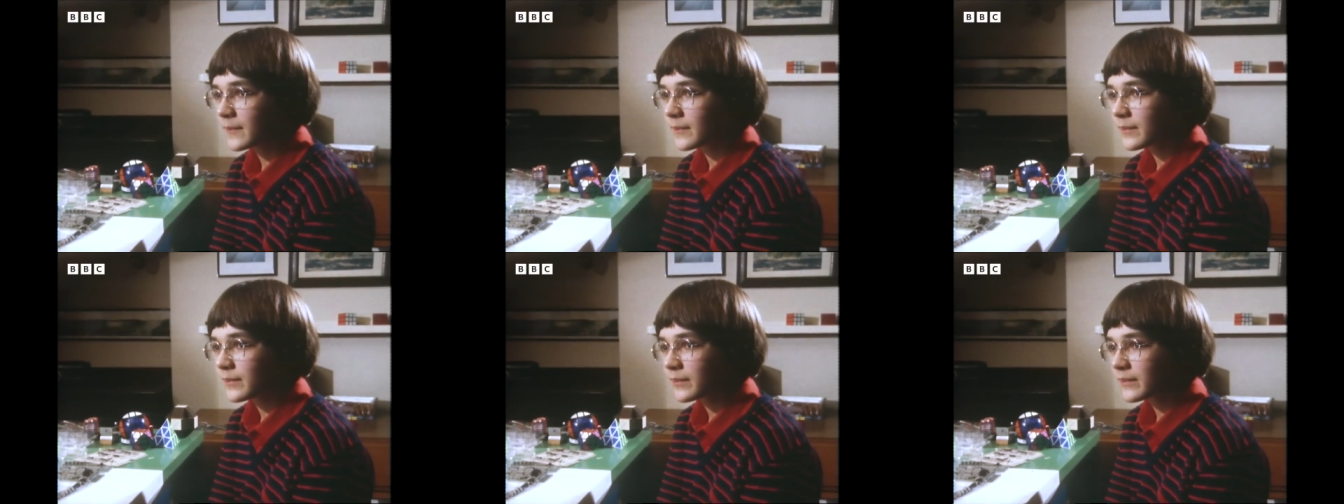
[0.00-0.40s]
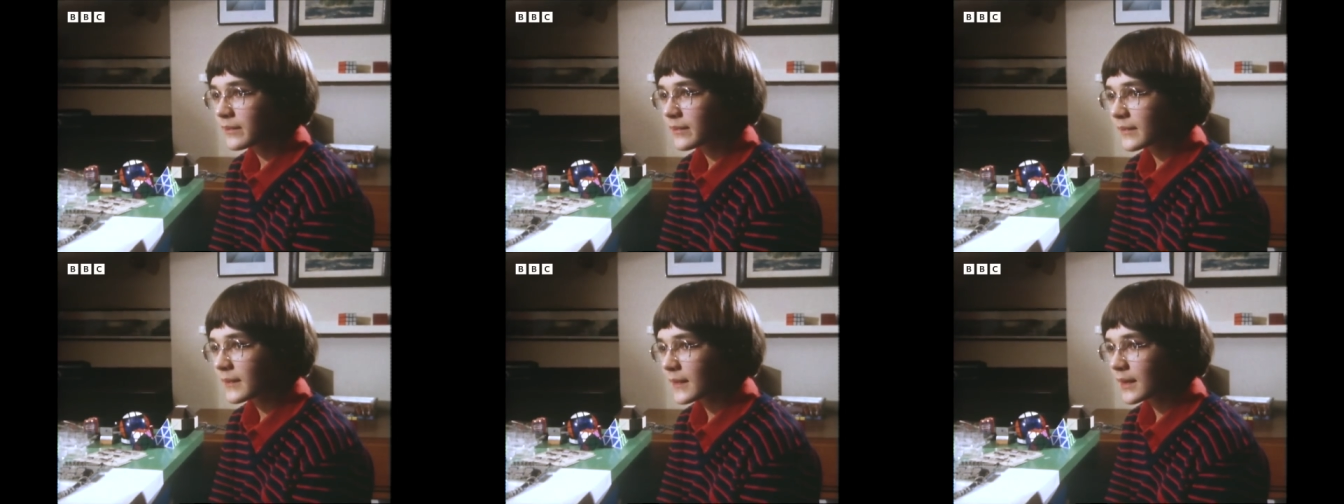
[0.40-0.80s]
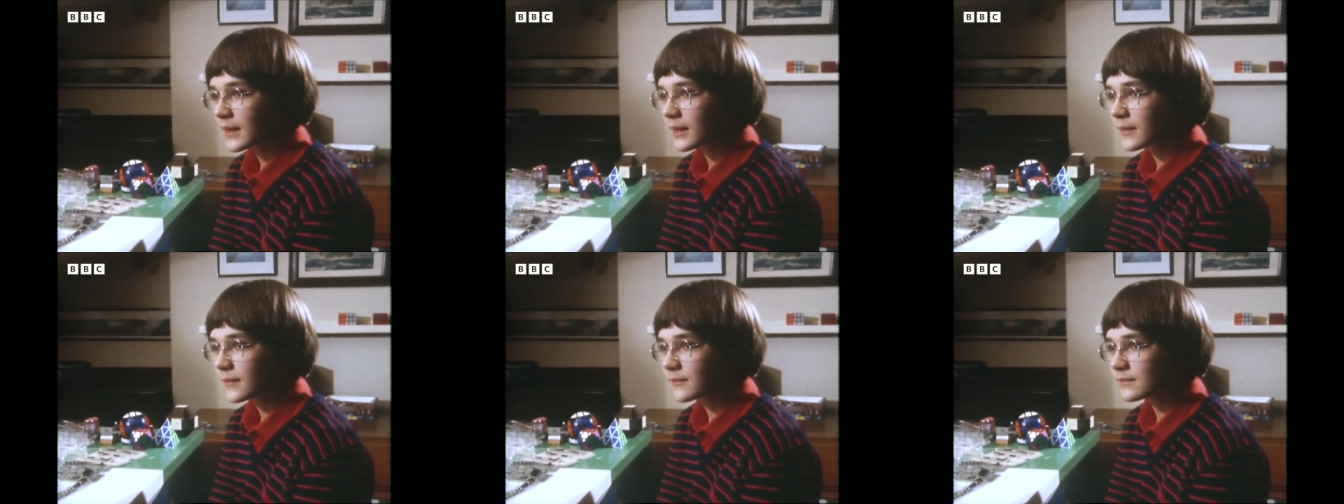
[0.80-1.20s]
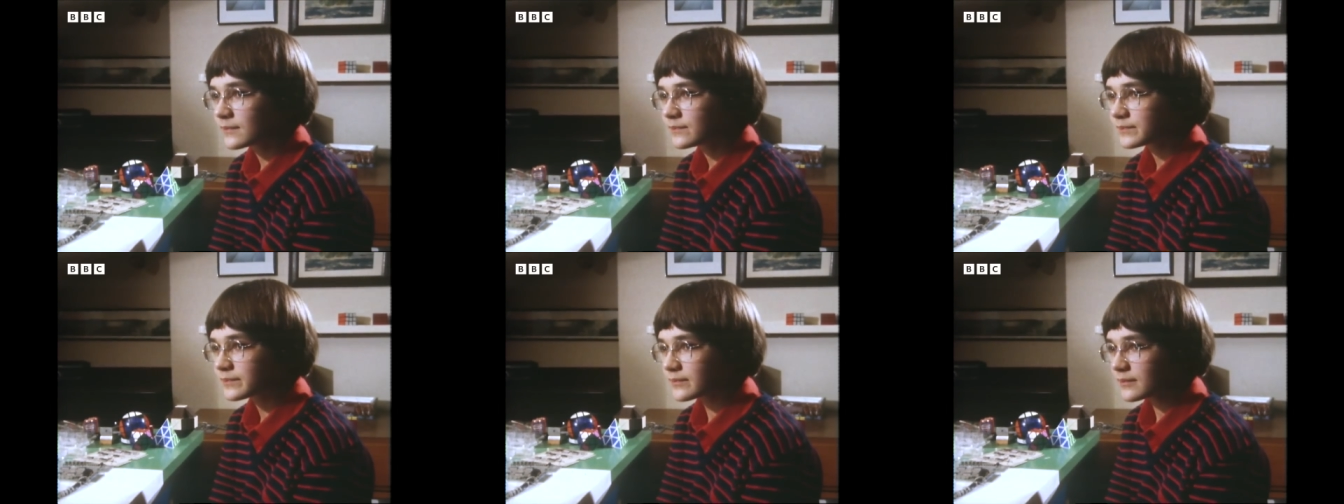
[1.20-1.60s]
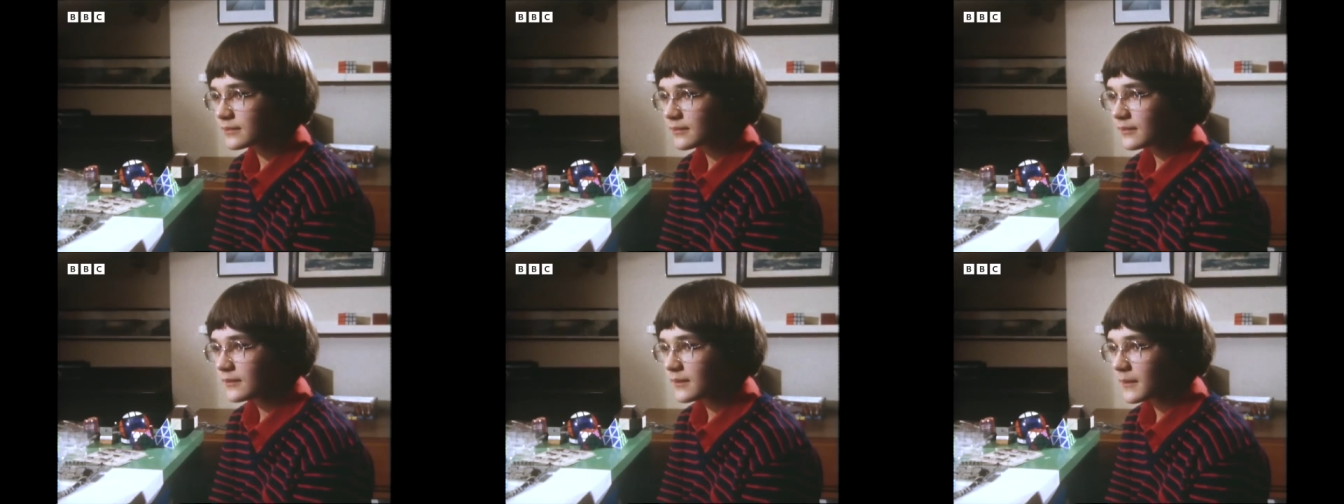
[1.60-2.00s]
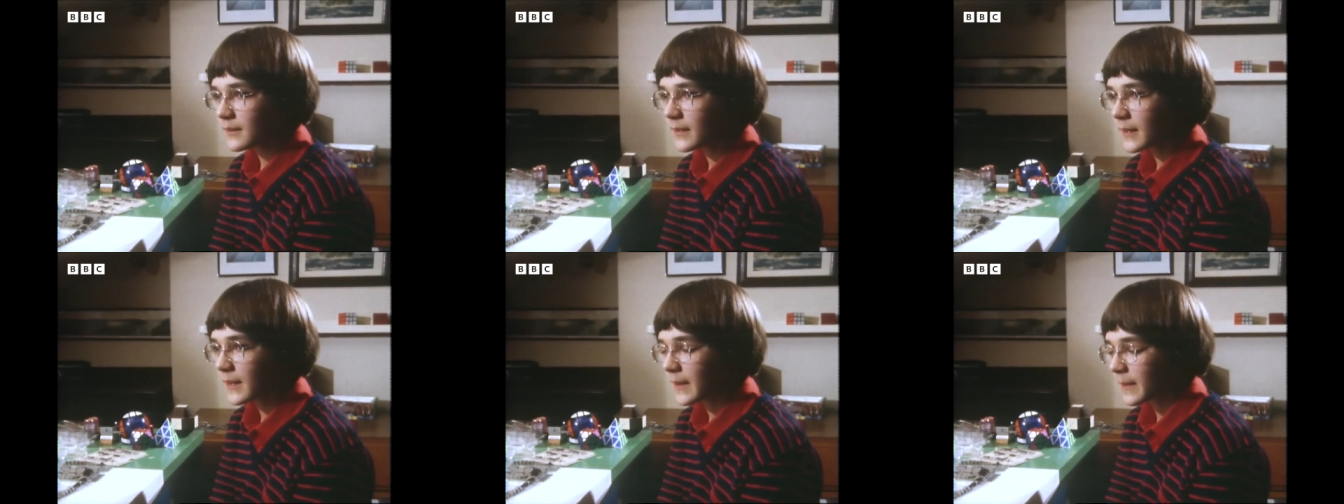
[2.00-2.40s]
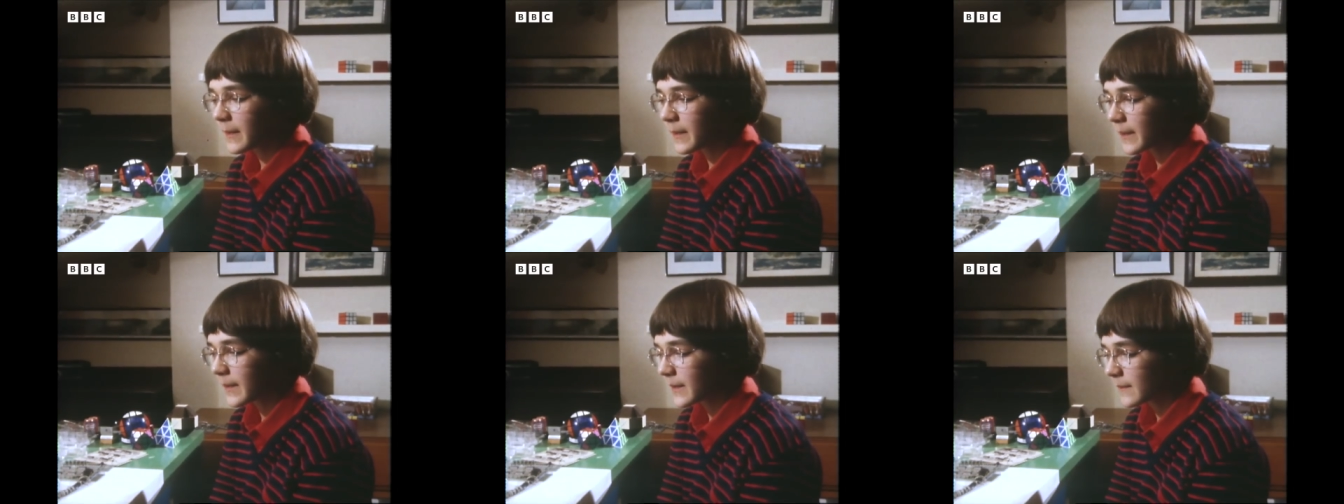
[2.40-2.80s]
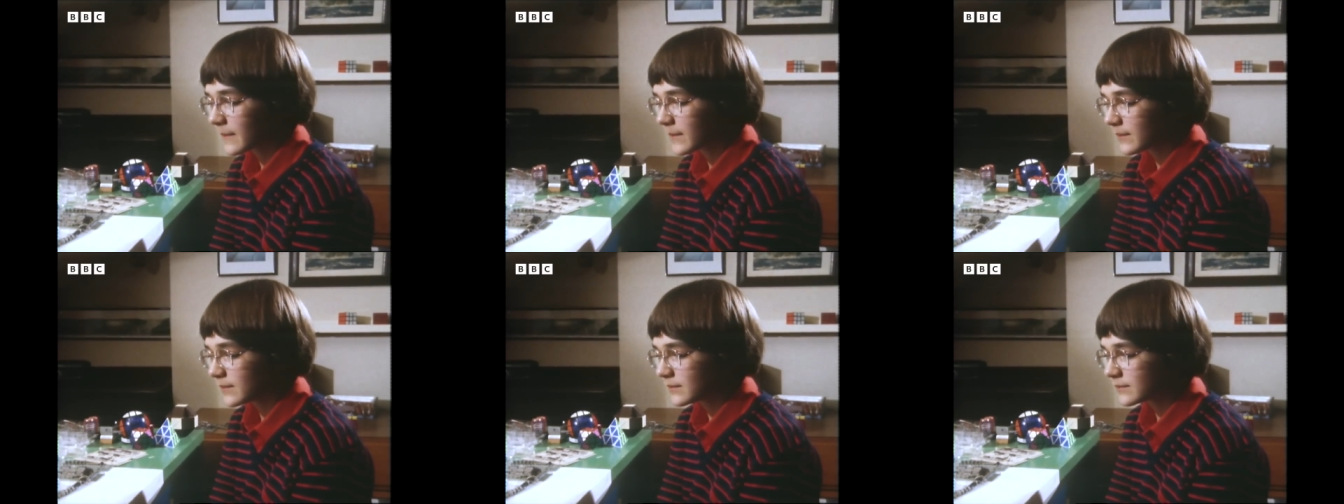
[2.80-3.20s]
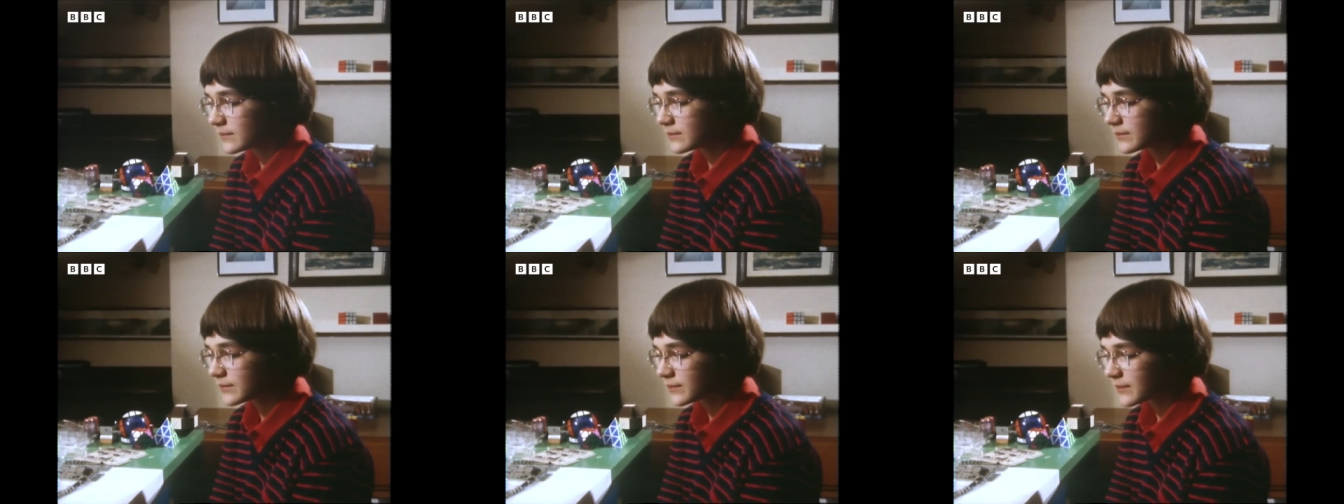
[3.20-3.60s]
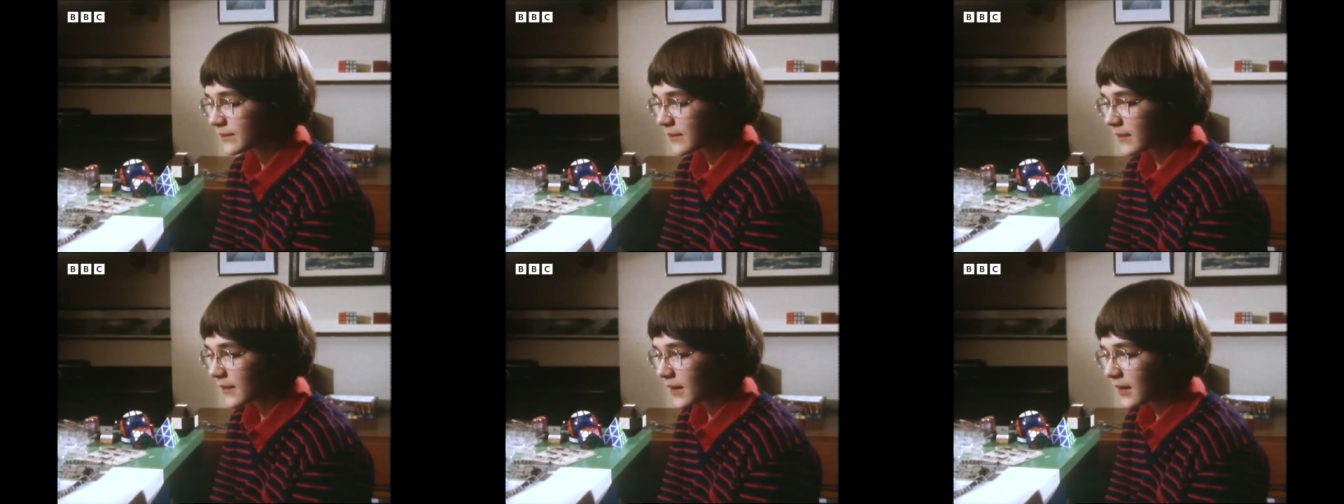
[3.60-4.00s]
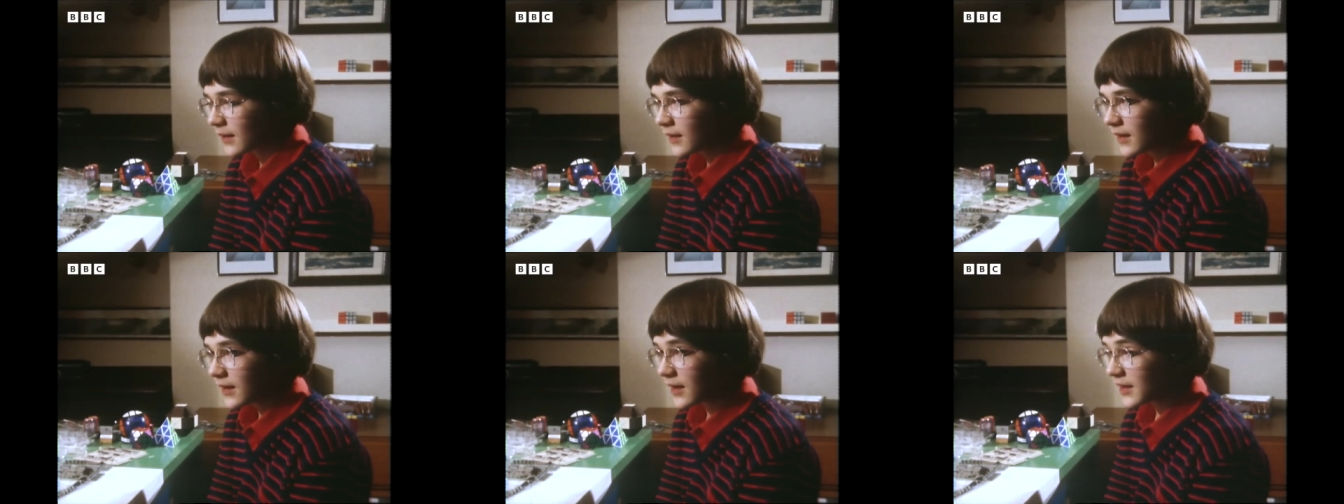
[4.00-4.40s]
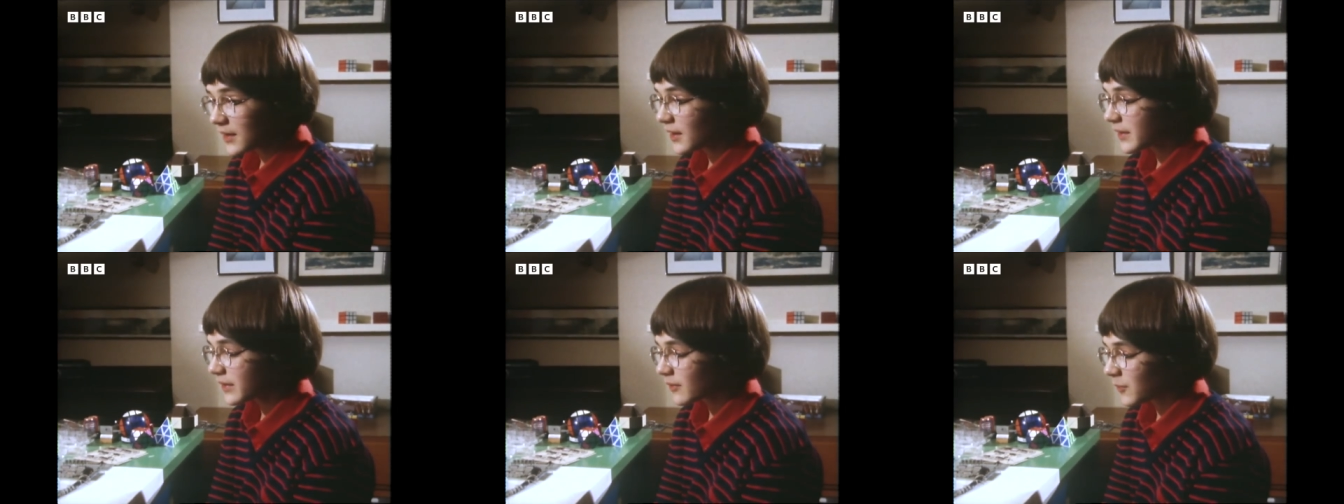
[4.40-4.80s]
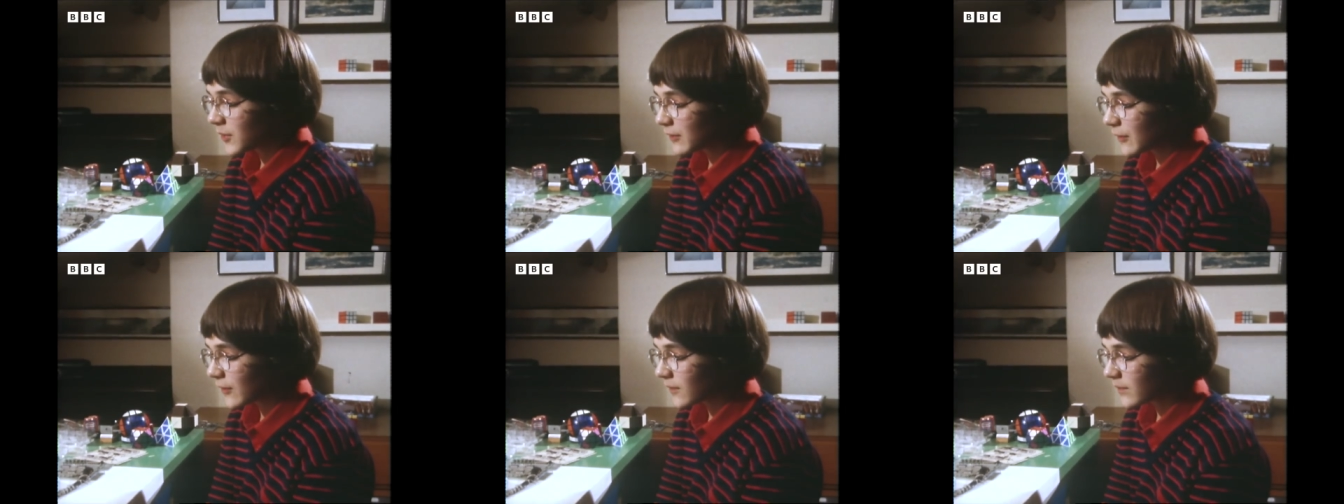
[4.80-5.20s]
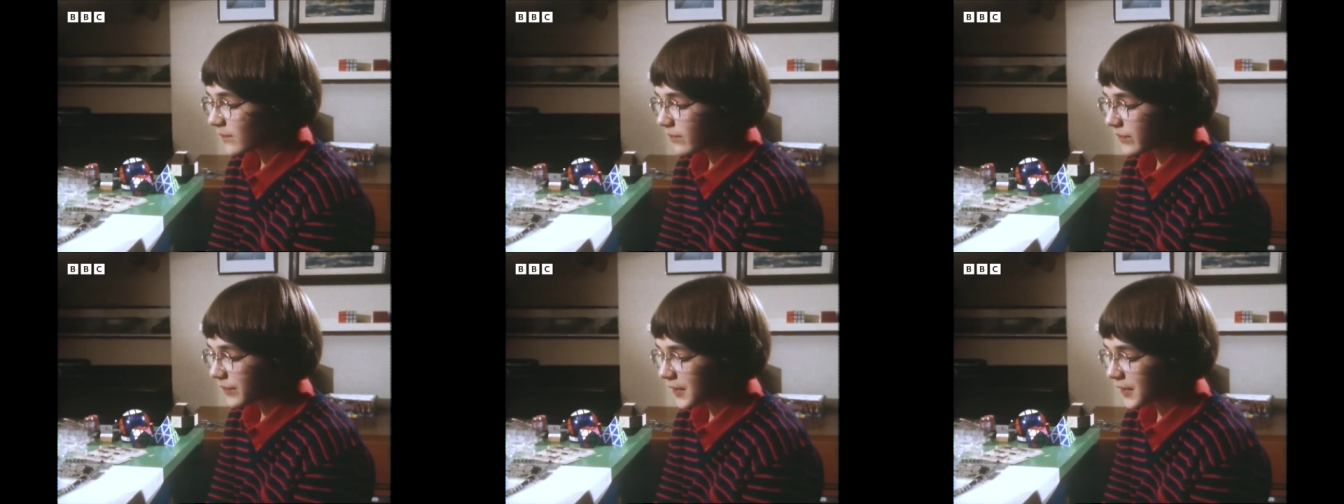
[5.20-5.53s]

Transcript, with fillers: Well, what do you think of all these uh, follow-up to follow-ups to the cube? I like them a lot.